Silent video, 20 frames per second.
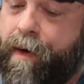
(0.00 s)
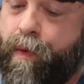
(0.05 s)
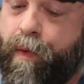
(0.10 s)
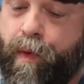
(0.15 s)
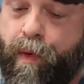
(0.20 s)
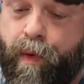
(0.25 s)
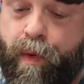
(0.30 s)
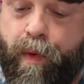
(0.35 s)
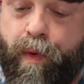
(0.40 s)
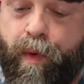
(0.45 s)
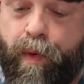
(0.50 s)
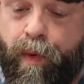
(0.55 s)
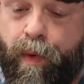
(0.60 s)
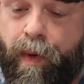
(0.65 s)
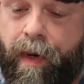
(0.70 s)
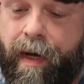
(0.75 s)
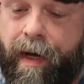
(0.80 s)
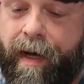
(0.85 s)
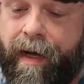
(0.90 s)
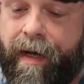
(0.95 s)

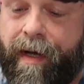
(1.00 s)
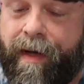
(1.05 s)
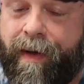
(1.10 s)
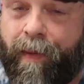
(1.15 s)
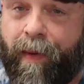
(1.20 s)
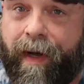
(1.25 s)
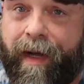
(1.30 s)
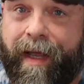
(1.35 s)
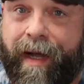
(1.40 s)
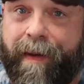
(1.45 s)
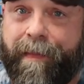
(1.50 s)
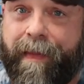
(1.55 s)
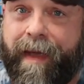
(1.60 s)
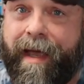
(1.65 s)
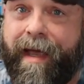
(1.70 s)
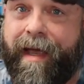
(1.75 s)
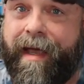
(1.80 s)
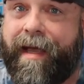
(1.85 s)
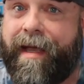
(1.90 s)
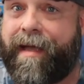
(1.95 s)
Ooh, what could it
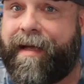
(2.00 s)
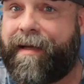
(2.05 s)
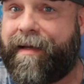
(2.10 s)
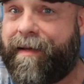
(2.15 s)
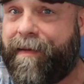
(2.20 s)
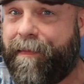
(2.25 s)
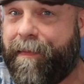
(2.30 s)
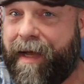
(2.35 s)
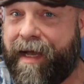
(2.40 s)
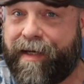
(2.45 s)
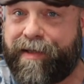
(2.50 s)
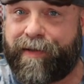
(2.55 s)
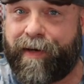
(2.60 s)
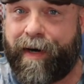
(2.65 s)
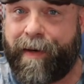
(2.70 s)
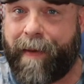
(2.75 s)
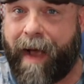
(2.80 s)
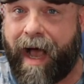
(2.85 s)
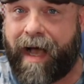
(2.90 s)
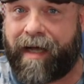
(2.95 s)
be?
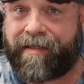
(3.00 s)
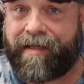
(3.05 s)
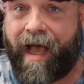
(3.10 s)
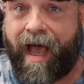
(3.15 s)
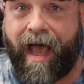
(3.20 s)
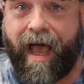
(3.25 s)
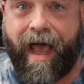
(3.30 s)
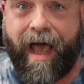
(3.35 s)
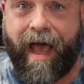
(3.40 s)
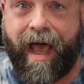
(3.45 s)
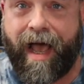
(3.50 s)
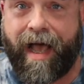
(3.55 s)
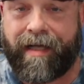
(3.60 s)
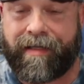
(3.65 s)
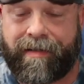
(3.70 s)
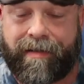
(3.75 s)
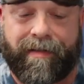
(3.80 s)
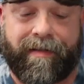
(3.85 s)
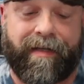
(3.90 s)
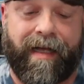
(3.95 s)
Mystery
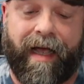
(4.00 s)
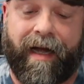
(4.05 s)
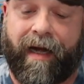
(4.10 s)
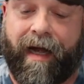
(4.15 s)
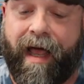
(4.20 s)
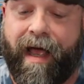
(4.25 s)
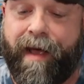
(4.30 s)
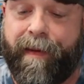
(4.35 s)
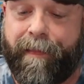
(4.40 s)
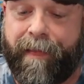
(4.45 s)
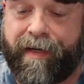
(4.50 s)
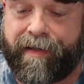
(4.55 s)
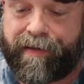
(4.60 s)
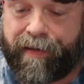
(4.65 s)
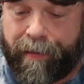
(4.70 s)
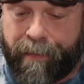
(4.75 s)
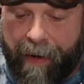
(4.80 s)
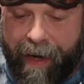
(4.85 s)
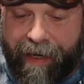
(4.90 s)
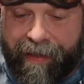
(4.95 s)
boxes! I love
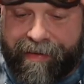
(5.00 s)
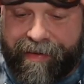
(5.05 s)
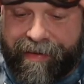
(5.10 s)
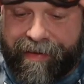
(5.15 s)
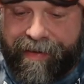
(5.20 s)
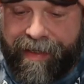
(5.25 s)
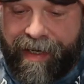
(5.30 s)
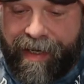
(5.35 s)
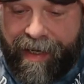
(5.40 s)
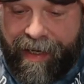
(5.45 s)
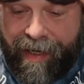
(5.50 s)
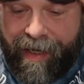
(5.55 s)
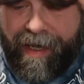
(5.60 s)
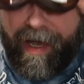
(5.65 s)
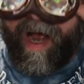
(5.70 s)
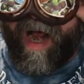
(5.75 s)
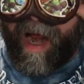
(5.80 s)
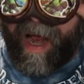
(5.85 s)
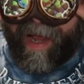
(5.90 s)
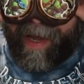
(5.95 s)
mystery boxes.
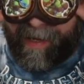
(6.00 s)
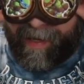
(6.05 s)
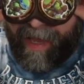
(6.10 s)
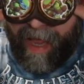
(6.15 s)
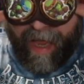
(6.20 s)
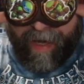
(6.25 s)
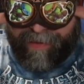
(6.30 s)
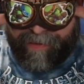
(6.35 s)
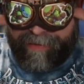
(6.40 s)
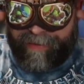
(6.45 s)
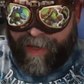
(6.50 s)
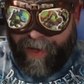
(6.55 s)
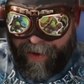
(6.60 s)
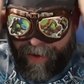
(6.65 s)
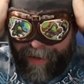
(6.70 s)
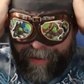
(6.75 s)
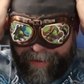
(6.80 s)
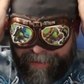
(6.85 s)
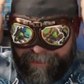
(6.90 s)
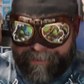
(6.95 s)
Alright, goggles
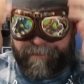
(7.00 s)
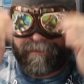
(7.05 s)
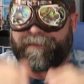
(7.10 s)
on.